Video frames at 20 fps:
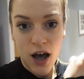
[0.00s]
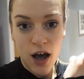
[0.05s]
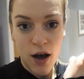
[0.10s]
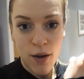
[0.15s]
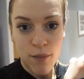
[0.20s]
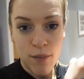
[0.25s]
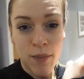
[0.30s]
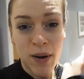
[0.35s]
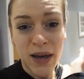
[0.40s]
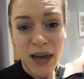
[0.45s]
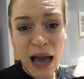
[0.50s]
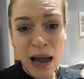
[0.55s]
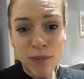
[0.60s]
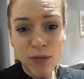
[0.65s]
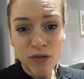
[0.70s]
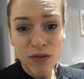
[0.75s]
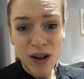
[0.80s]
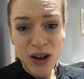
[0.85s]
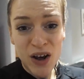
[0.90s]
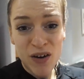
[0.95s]
My
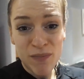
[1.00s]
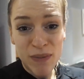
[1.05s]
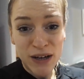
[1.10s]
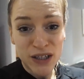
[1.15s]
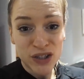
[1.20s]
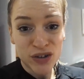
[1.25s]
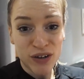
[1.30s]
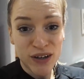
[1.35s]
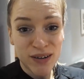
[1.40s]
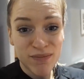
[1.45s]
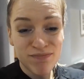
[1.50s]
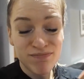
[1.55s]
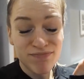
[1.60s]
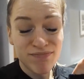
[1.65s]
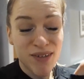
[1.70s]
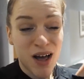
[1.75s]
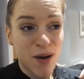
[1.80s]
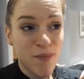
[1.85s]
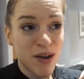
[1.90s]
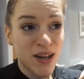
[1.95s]
camera ran out of battery.
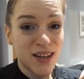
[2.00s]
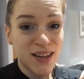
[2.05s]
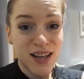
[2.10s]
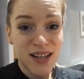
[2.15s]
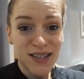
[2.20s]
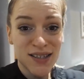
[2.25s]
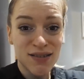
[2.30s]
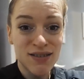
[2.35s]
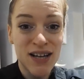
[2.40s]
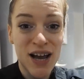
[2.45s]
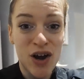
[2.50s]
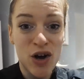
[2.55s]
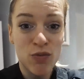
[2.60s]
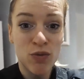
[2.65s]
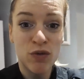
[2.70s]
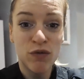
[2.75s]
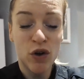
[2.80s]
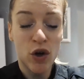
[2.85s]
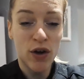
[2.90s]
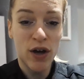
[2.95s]
I mean, that's
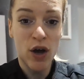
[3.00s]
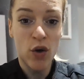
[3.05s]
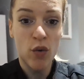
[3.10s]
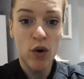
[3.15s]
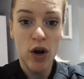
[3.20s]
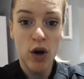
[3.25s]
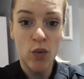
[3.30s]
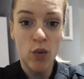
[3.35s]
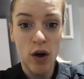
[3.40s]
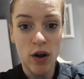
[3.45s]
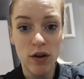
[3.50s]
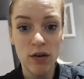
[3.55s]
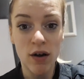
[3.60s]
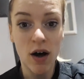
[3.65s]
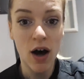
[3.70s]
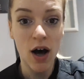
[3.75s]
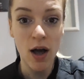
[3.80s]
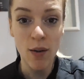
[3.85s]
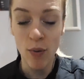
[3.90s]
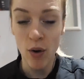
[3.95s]
terrible vlogging 101,
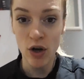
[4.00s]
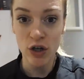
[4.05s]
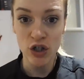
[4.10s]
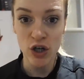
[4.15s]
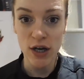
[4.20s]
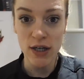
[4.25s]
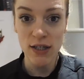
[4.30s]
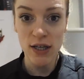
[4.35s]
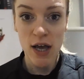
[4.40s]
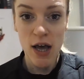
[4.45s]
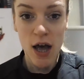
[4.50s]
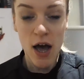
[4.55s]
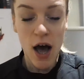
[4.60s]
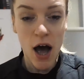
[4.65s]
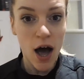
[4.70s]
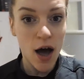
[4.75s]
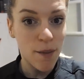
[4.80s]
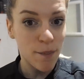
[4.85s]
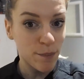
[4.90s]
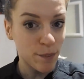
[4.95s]
I apologise.
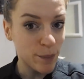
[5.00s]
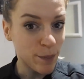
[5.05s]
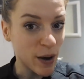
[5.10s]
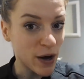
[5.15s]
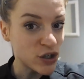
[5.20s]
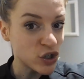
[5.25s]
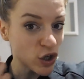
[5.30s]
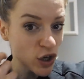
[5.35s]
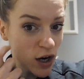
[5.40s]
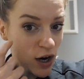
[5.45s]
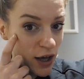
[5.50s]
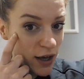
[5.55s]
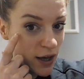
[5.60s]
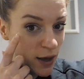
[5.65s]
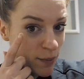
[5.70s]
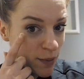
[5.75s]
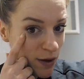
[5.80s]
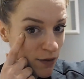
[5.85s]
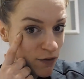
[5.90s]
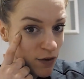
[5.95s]
But I do look
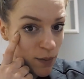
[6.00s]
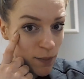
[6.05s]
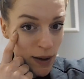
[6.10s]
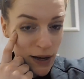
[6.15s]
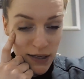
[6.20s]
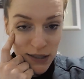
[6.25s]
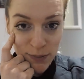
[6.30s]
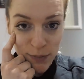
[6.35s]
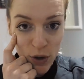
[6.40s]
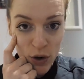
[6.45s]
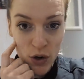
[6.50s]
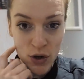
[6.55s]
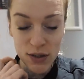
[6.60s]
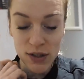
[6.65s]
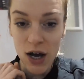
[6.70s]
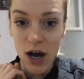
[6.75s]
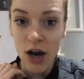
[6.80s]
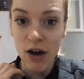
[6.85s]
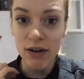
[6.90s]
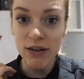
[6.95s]
like a bit of a mess
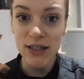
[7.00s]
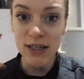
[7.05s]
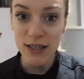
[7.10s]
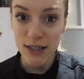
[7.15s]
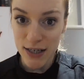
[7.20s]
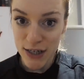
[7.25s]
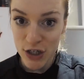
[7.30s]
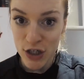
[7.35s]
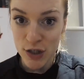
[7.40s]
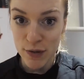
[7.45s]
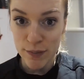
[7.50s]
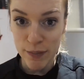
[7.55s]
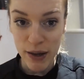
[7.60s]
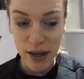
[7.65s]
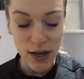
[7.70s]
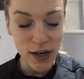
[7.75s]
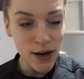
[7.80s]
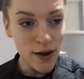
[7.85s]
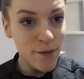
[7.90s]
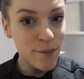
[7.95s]
because I did teach
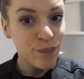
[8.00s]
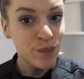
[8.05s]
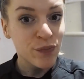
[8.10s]
spin.